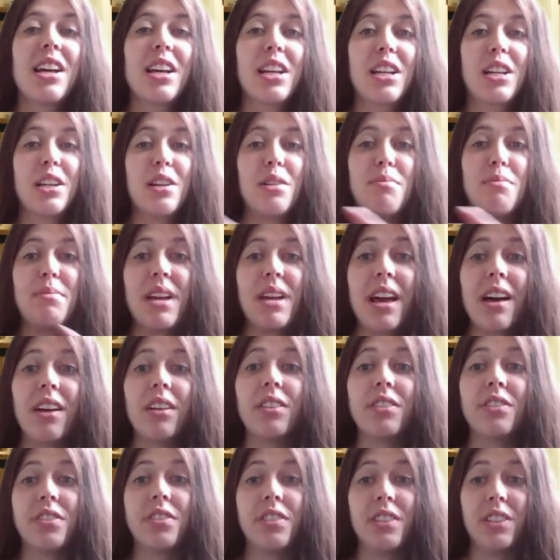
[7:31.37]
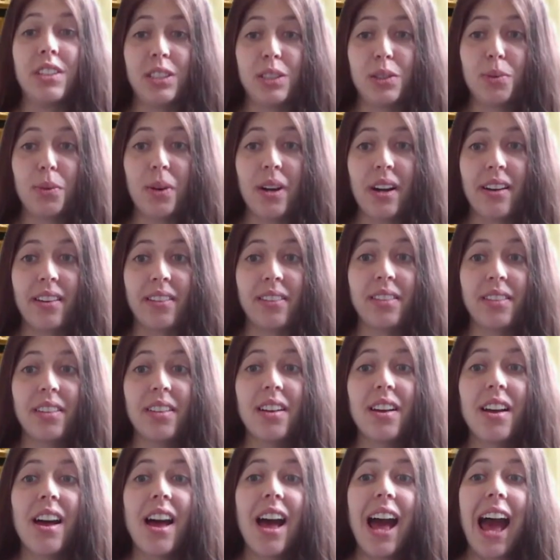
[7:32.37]
can be helpful as well
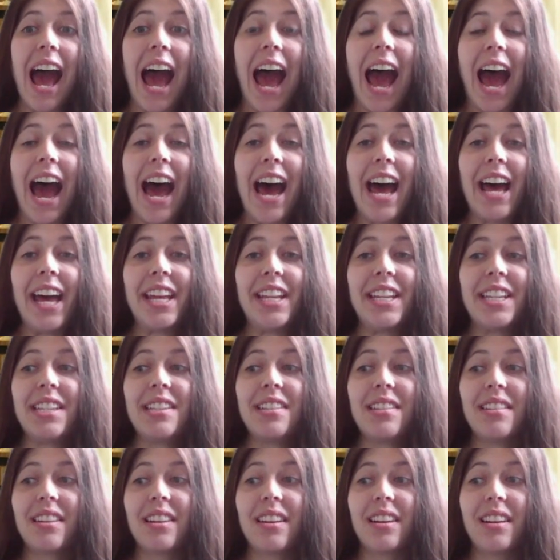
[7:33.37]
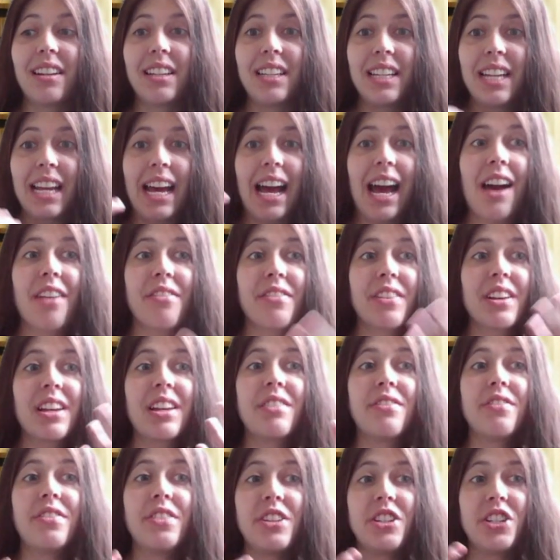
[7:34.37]
and yeah having it
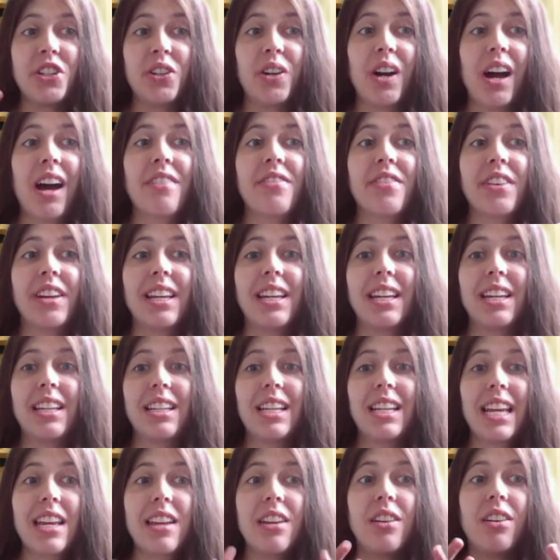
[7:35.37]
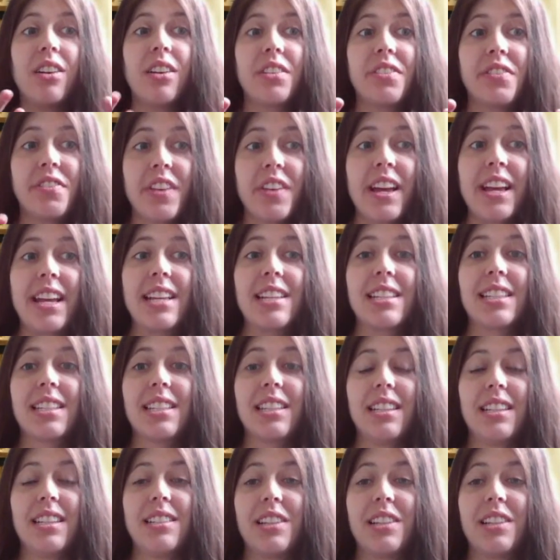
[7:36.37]
visual having it in our face is